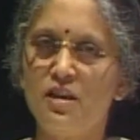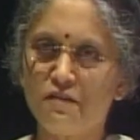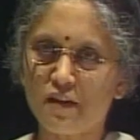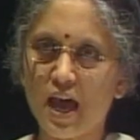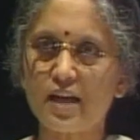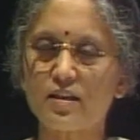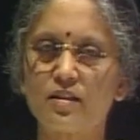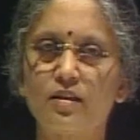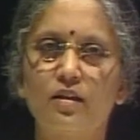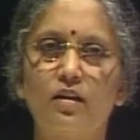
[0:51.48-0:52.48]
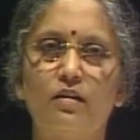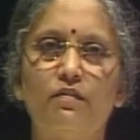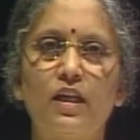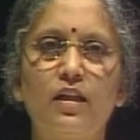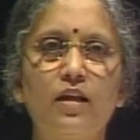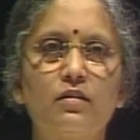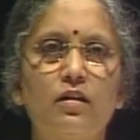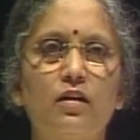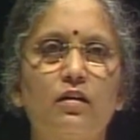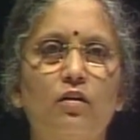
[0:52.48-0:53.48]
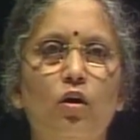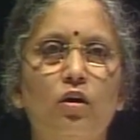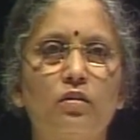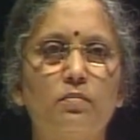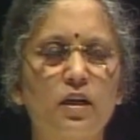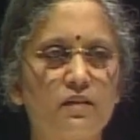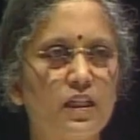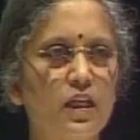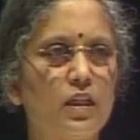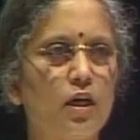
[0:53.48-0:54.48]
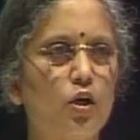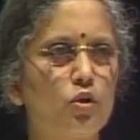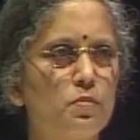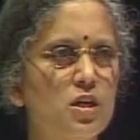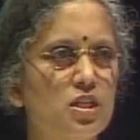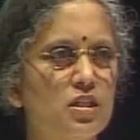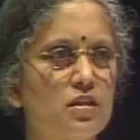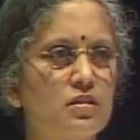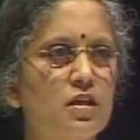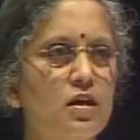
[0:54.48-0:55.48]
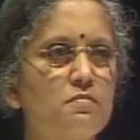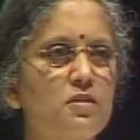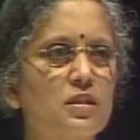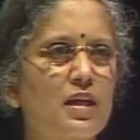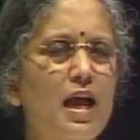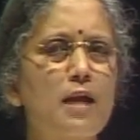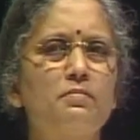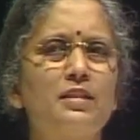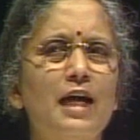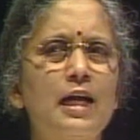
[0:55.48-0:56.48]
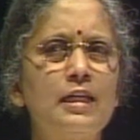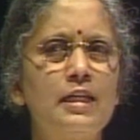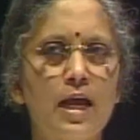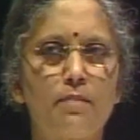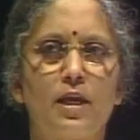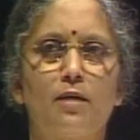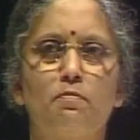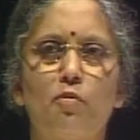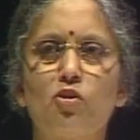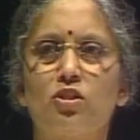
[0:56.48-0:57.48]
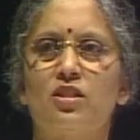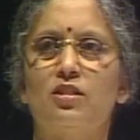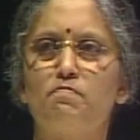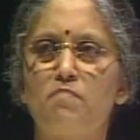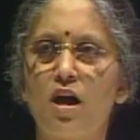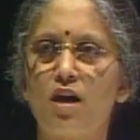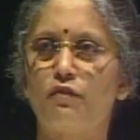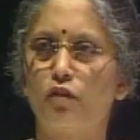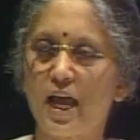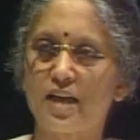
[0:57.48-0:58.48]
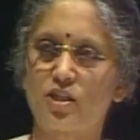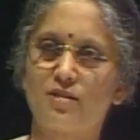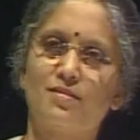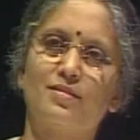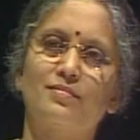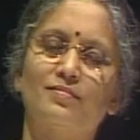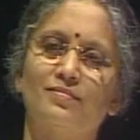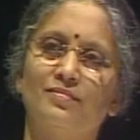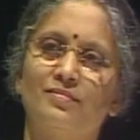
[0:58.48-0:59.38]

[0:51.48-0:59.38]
In fact, Vedanta or the Bhagavad Gita or Upanishads prescribe dynamic, potent, powerful actions.